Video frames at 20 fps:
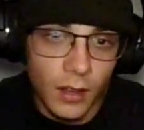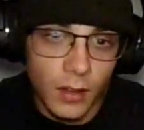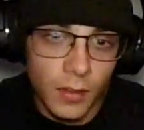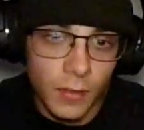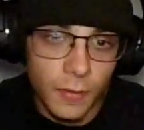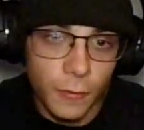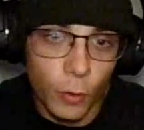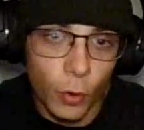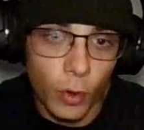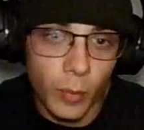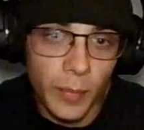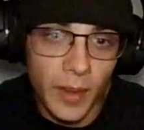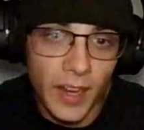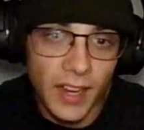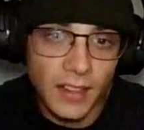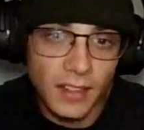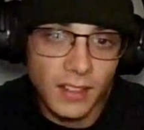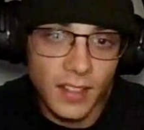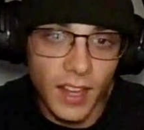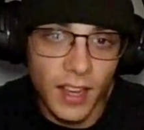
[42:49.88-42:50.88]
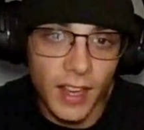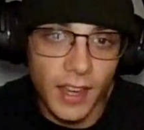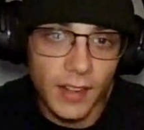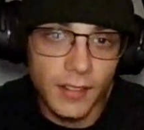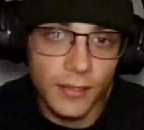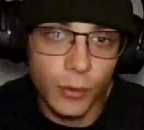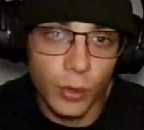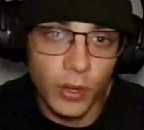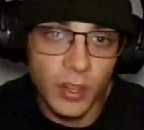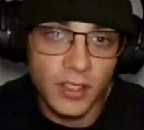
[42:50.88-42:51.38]
4 minutes and
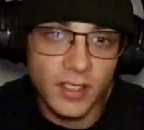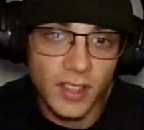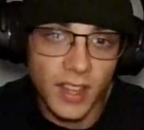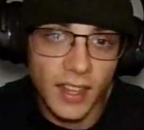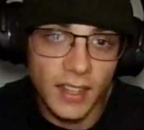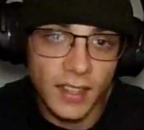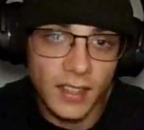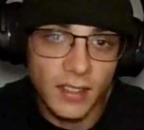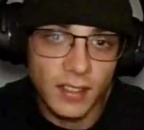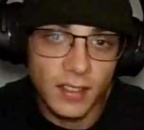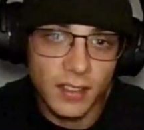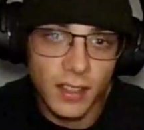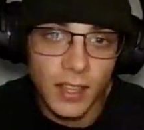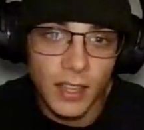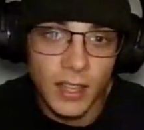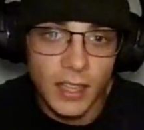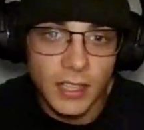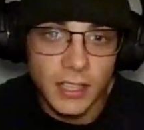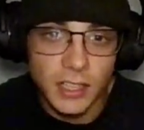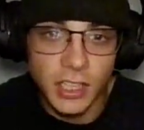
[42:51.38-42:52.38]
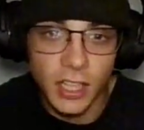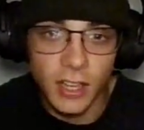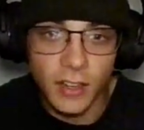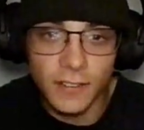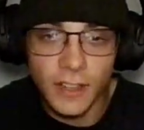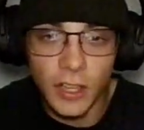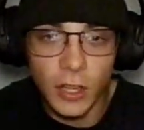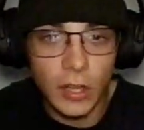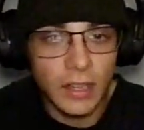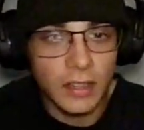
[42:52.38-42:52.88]
40 seconds. Geoff
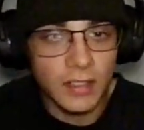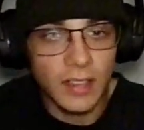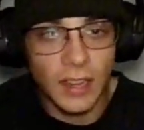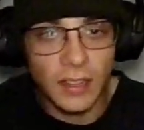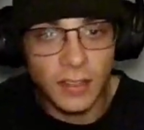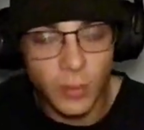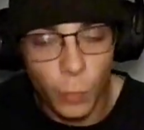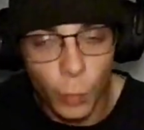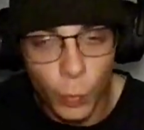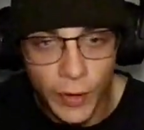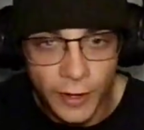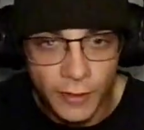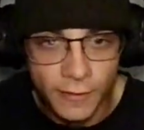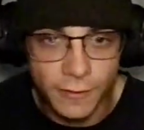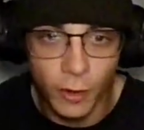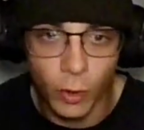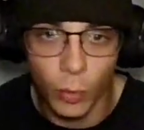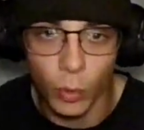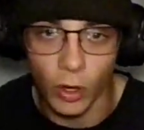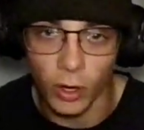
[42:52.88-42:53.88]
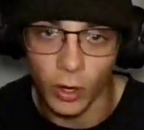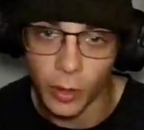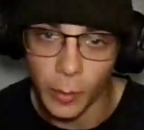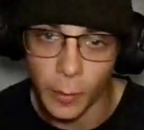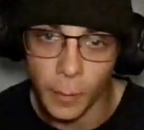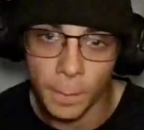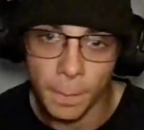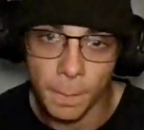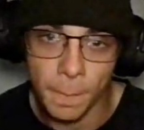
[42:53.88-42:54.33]
Neal, he's got some weird footwork.